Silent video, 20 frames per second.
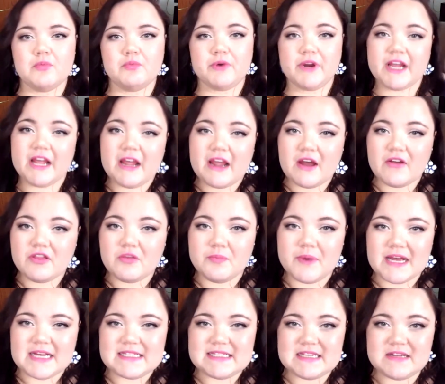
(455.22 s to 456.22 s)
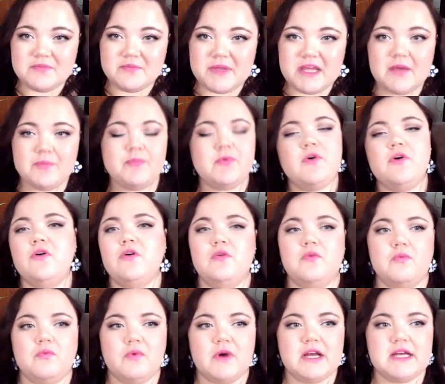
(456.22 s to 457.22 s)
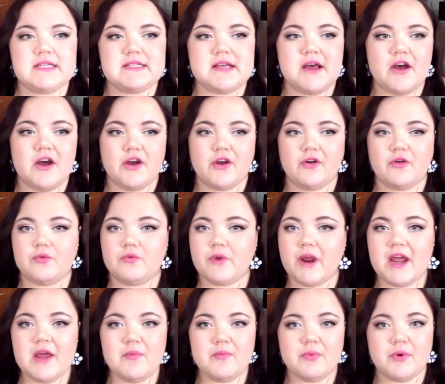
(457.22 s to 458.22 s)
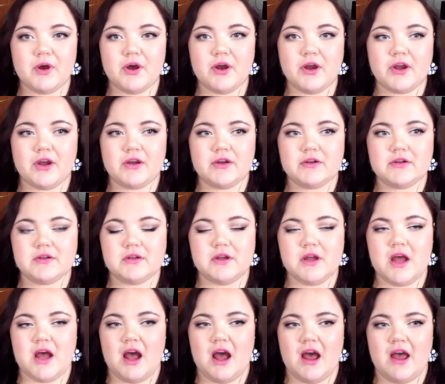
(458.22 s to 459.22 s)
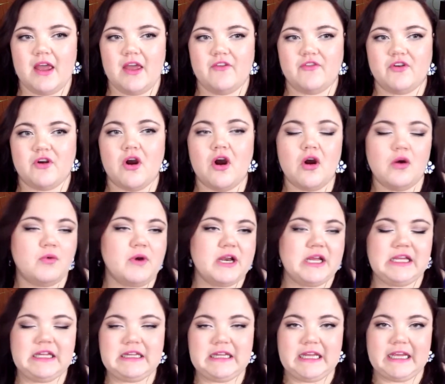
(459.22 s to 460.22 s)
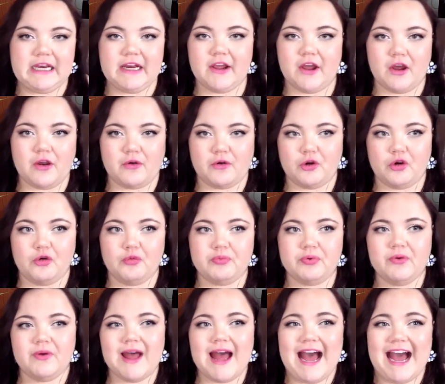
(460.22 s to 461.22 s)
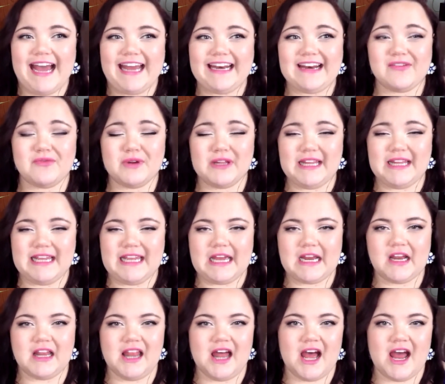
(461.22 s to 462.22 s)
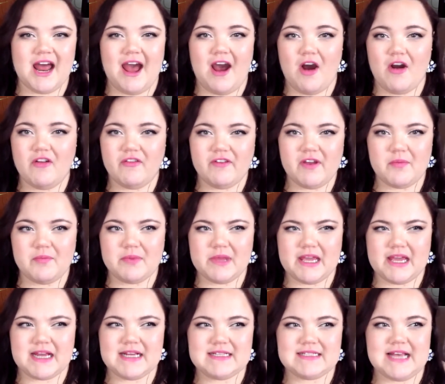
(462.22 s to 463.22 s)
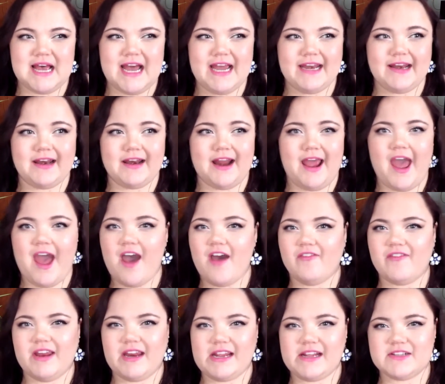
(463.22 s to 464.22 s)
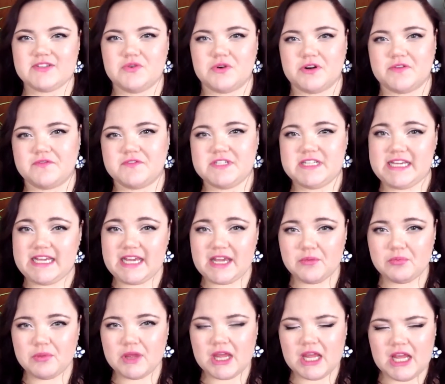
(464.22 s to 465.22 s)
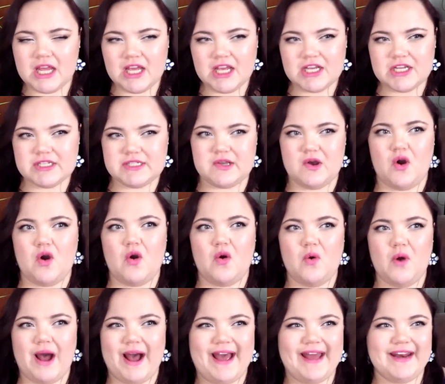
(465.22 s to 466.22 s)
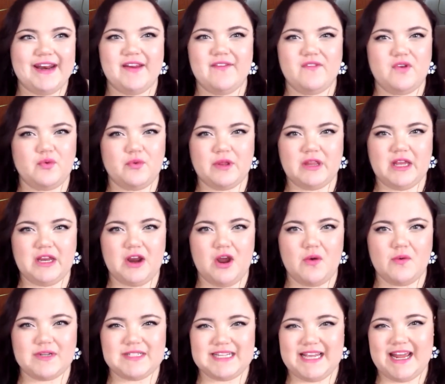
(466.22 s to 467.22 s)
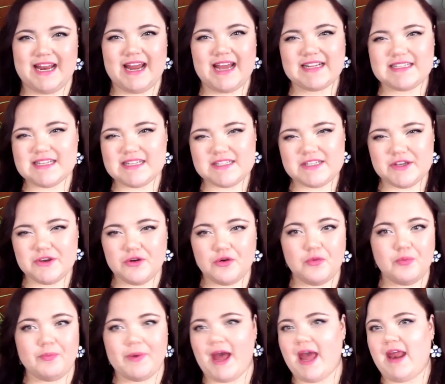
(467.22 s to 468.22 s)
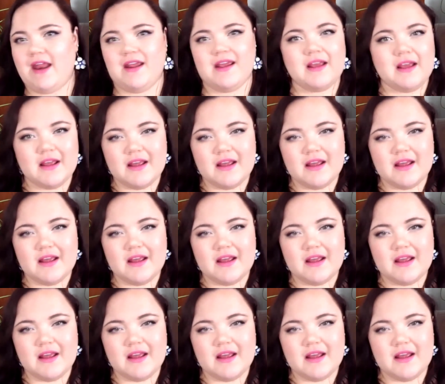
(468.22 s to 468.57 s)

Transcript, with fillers: Bringing Out the Best in People was a great book uh, if you're already leading a group. I didn't really get a lot out of it because I didn't have any sort of team, so I didn't even really know what to connect it to. But